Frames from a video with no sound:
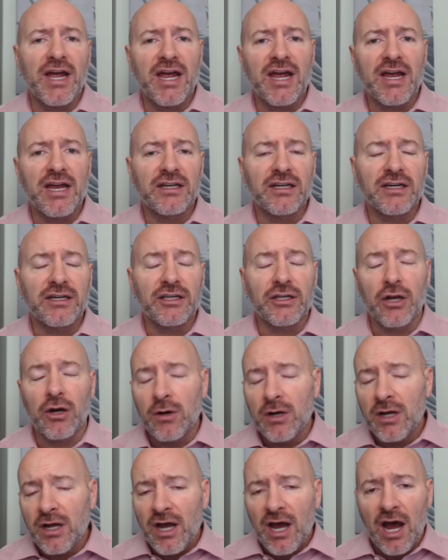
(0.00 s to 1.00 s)
and uh, you know
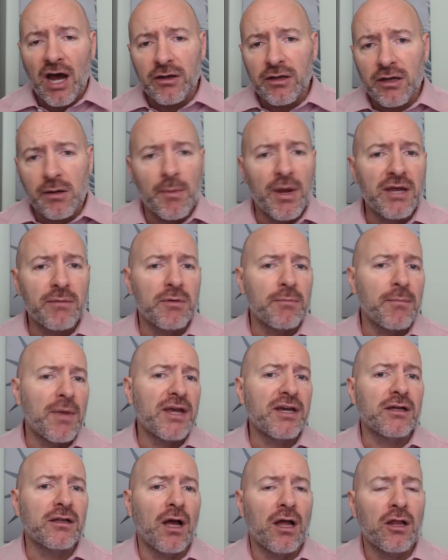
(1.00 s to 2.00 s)
how you maybe
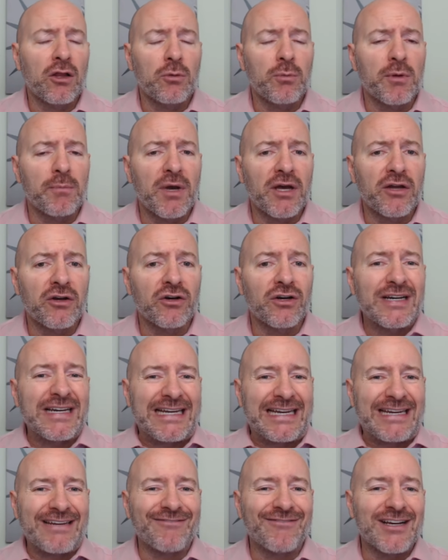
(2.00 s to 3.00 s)
make a, little bit better
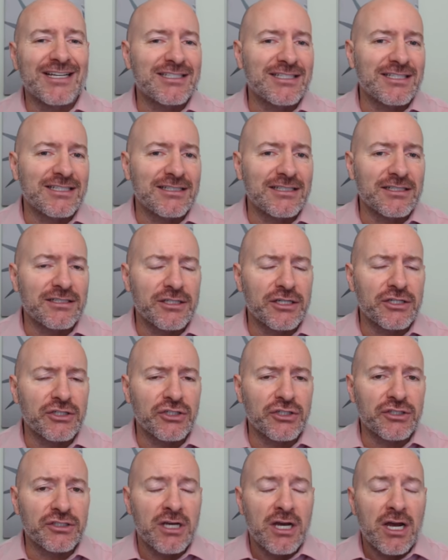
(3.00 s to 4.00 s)
investing
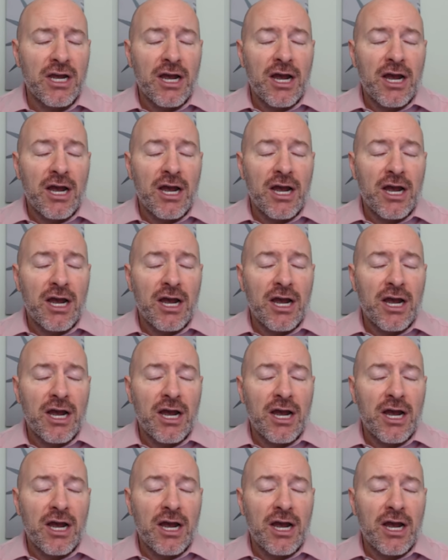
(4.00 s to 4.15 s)
decisions.